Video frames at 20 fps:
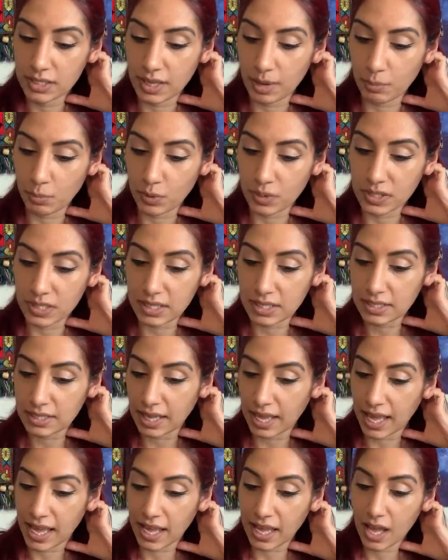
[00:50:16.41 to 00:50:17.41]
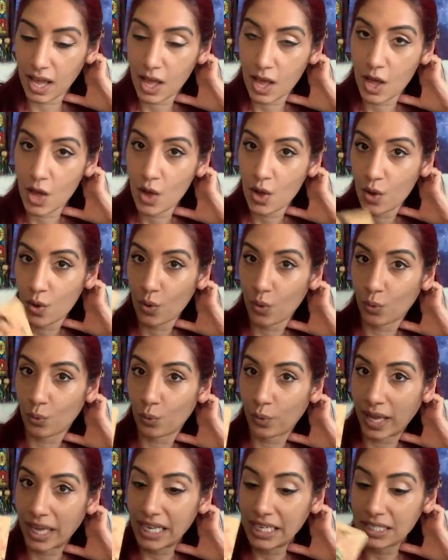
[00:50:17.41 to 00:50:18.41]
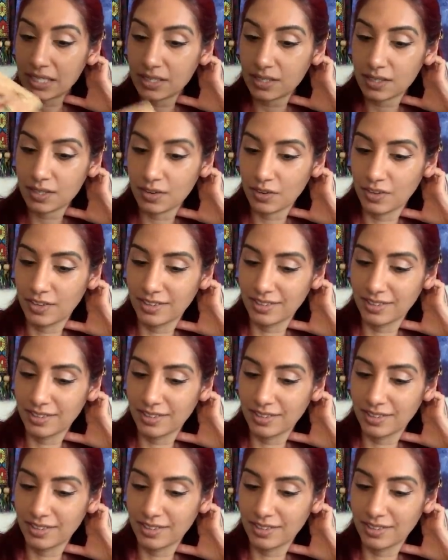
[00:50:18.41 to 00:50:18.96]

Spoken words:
Temperance is saying, wait,